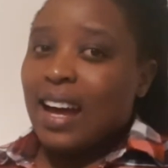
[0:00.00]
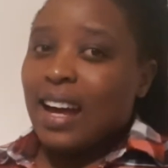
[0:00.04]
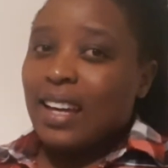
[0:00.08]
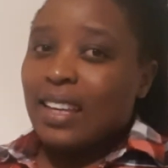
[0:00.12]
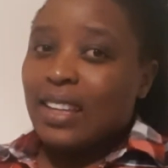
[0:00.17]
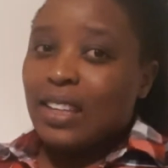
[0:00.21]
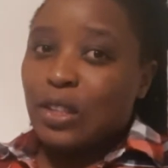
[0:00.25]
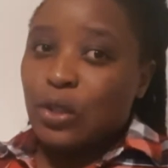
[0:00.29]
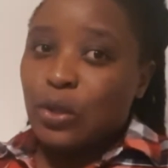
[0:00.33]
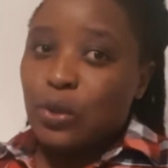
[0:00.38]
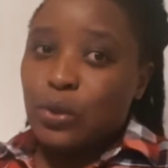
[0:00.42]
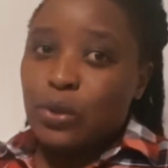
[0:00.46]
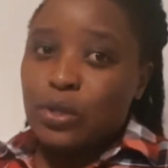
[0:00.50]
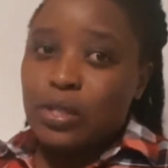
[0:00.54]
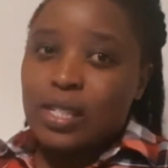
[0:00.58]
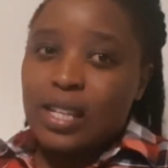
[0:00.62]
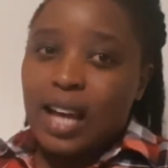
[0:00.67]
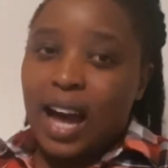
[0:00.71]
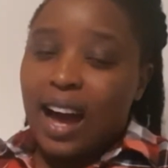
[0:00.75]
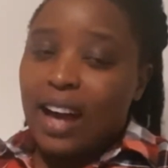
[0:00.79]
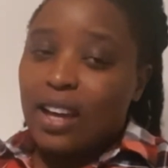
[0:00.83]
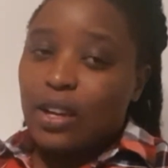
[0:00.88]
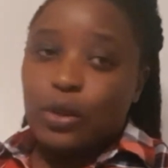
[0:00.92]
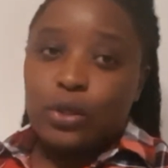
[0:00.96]
use
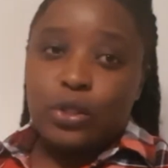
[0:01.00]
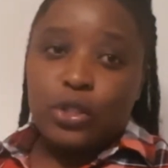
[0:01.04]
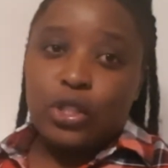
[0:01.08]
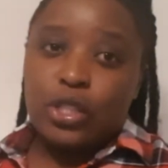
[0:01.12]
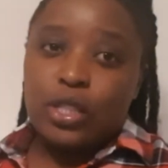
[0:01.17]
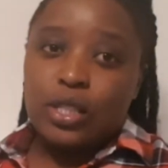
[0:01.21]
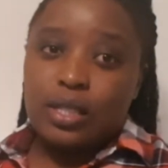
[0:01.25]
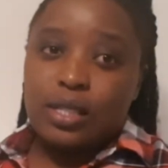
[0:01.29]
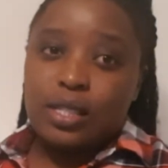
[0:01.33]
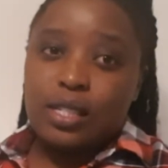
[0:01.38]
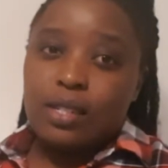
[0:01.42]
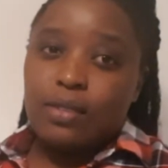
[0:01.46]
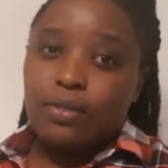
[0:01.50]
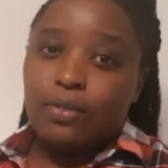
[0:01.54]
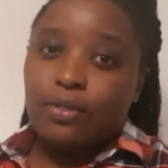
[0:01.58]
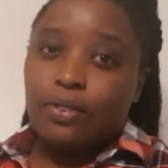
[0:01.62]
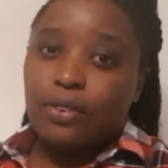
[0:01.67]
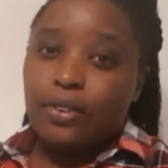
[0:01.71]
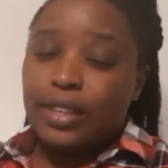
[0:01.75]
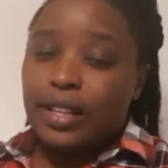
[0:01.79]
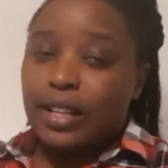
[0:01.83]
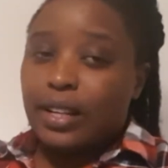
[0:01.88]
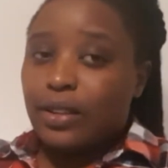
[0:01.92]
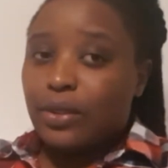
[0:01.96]
iron sheets for
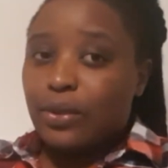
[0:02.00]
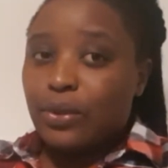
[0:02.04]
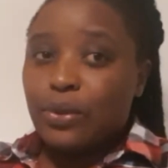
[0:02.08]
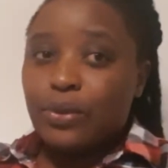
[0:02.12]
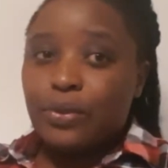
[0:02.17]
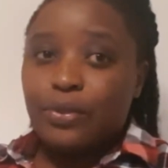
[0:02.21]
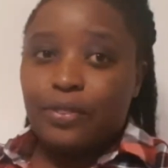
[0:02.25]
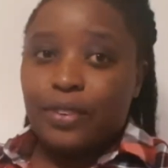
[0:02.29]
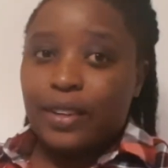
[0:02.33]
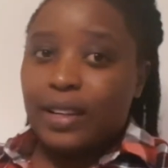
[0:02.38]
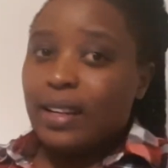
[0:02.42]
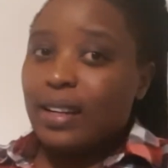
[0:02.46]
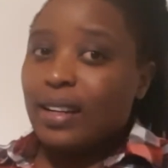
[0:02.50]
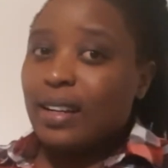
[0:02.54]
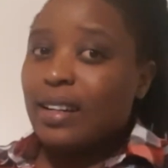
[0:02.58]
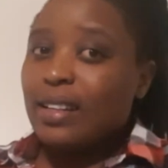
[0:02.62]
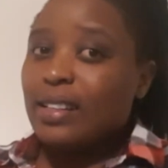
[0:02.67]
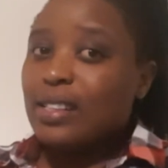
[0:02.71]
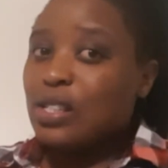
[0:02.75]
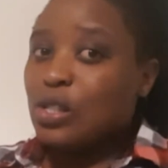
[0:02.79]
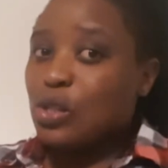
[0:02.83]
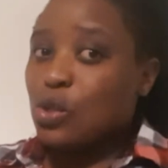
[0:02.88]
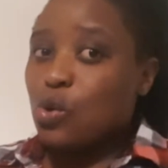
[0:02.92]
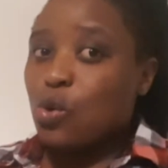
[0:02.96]
the roofing.
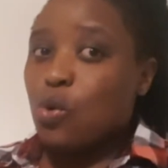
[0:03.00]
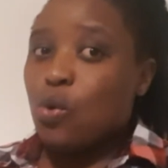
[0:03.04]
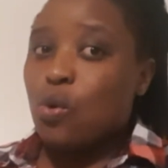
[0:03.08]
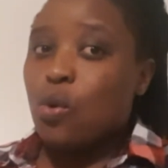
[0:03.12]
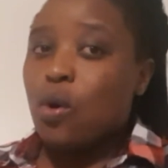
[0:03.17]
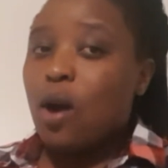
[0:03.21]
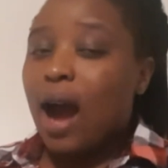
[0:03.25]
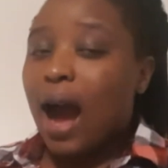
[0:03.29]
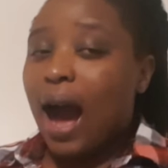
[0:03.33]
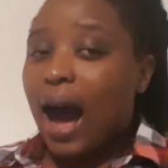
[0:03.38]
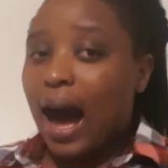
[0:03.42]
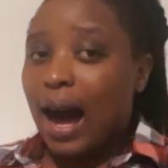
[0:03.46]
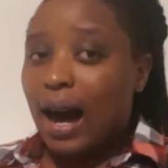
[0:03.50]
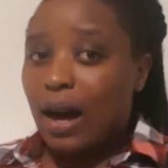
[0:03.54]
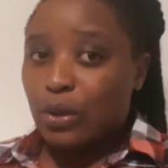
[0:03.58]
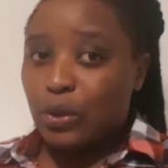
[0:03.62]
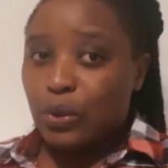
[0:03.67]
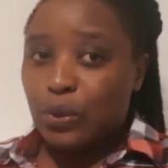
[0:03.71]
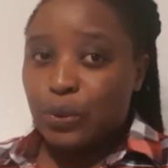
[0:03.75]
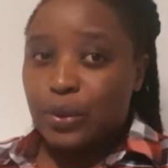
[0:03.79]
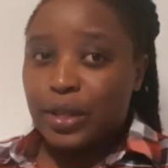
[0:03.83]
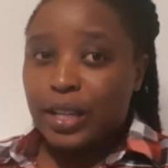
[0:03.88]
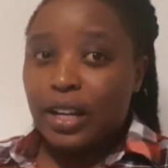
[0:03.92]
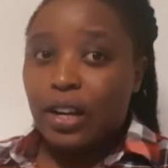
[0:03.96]
So, how do
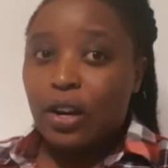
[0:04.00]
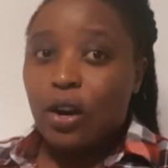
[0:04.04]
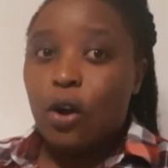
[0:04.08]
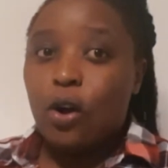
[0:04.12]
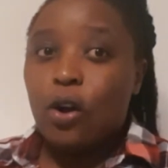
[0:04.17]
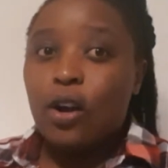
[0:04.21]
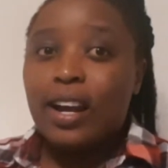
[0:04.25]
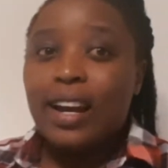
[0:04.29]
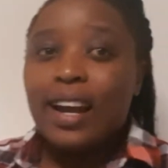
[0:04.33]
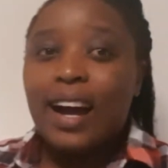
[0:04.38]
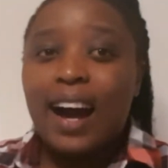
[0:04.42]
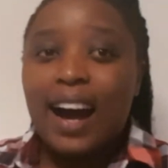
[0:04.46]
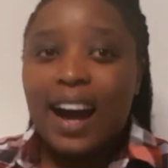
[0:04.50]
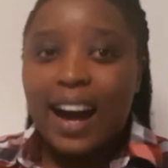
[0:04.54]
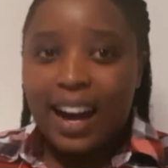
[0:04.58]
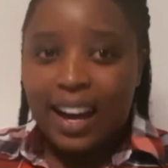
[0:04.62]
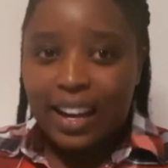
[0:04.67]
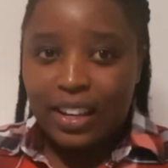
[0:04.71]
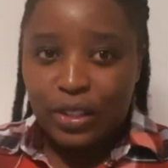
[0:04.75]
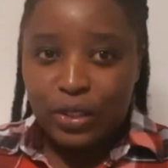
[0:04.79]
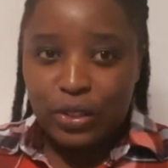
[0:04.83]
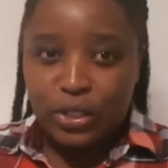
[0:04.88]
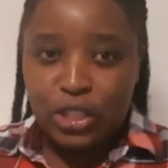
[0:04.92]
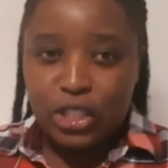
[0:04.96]
we call
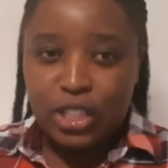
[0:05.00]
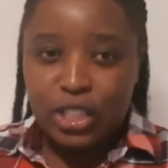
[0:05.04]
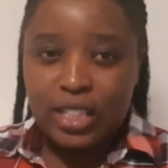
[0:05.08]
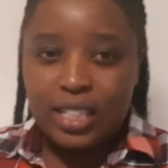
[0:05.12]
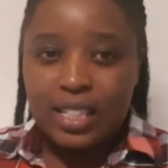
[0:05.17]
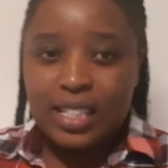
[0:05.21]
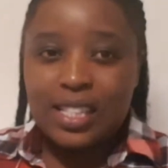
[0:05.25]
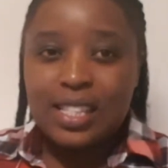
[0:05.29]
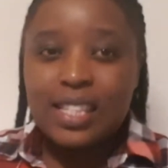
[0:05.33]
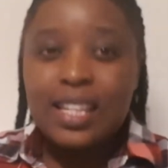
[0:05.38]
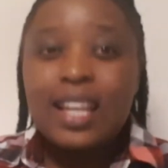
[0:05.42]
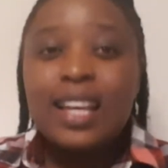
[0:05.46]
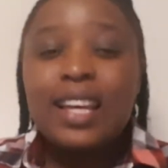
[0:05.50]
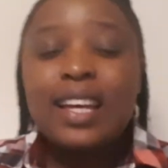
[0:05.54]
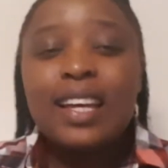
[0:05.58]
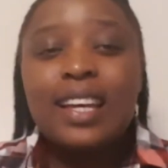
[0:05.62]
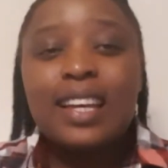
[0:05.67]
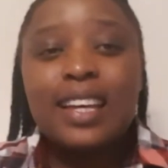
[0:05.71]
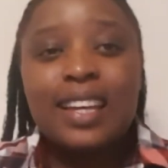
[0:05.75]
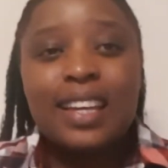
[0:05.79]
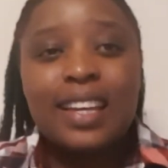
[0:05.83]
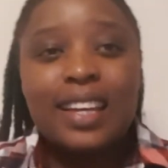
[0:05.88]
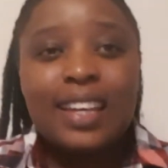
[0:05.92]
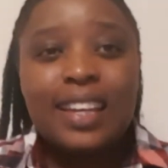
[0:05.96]
iron sheets
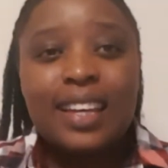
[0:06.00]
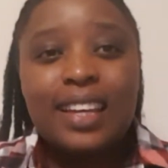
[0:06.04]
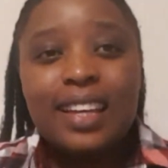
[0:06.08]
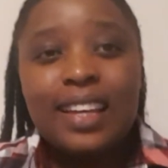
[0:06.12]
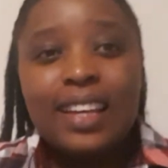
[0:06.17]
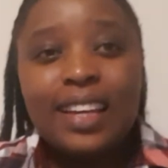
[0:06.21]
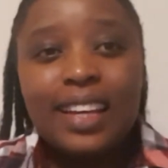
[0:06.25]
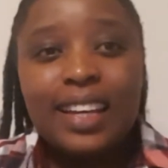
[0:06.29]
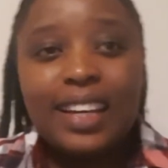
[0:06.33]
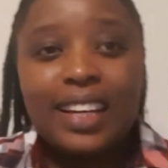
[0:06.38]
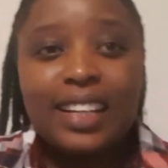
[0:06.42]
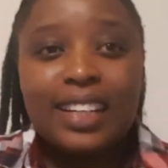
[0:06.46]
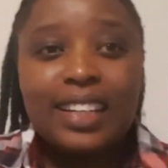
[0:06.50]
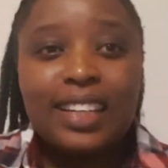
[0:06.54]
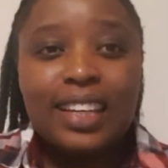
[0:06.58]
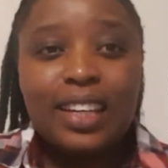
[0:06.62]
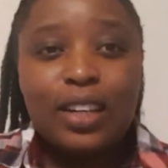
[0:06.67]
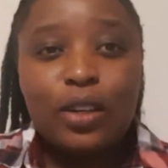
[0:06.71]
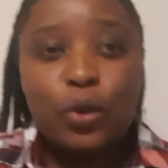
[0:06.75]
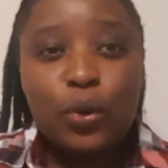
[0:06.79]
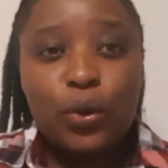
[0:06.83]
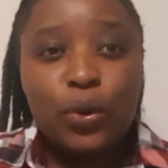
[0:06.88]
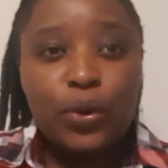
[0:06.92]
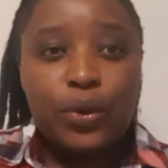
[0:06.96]
in
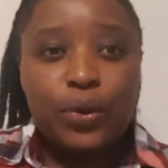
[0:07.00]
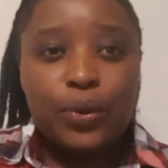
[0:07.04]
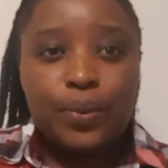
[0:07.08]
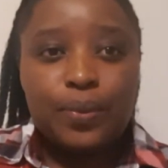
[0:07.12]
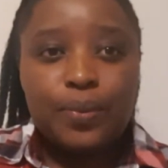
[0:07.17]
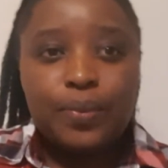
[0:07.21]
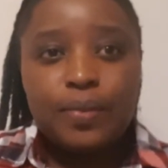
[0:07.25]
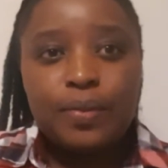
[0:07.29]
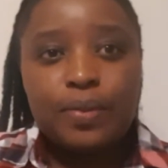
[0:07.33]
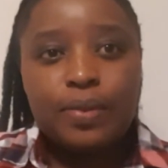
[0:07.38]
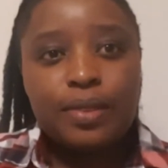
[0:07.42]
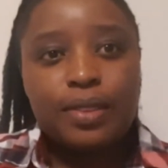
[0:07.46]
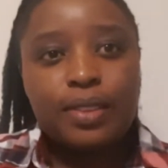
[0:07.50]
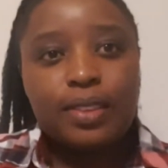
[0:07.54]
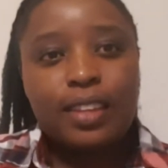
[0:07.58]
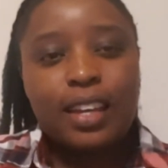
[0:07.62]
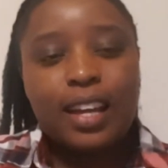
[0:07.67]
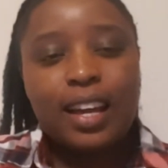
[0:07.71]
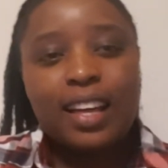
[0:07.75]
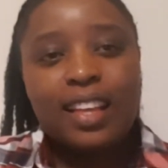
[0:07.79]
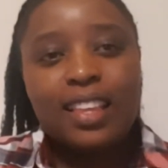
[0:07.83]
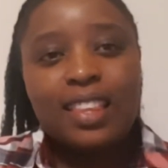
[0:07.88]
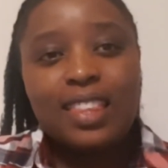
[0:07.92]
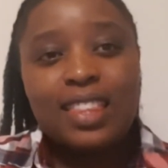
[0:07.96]
Gīkūyū?
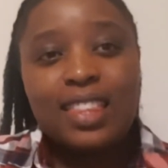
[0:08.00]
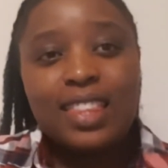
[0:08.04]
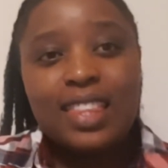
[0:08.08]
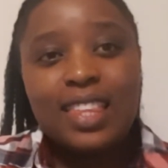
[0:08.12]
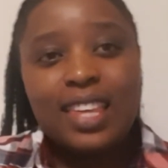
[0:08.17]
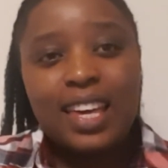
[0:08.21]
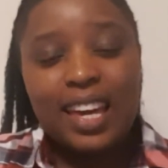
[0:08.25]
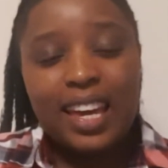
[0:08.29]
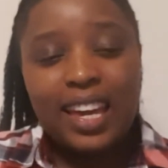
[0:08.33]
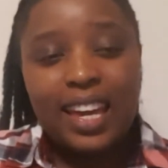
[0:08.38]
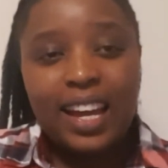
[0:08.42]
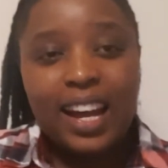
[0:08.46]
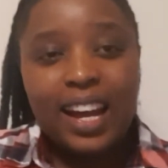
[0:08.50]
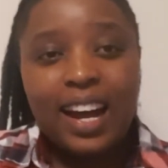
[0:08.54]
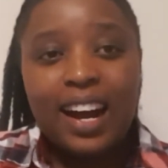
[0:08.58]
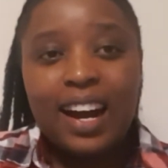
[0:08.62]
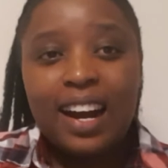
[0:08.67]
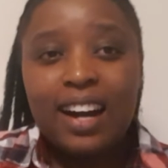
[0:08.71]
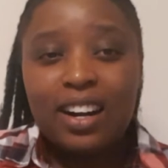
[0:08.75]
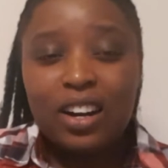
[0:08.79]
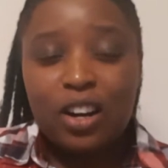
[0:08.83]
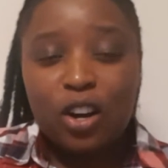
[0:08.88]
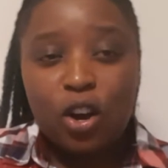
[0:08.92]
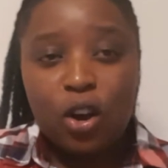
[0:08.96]
They
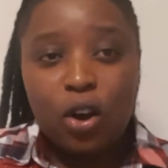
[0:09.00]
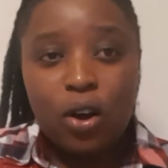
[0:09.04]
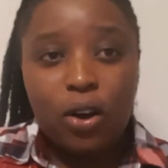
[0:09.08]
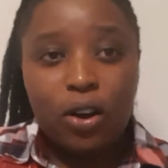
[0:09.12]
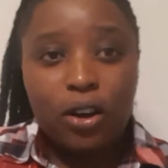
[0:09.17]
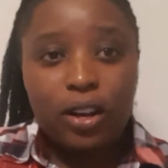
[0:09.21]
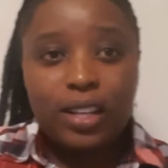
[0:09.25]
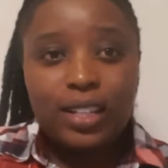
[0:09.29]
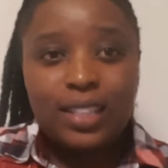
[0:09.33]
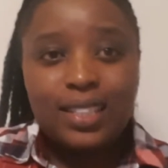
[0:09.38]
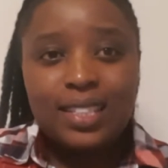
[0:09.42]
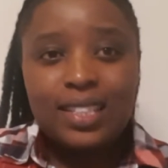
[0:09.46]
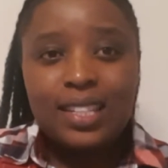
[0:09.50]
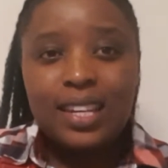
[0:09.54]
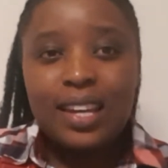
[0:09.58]
are called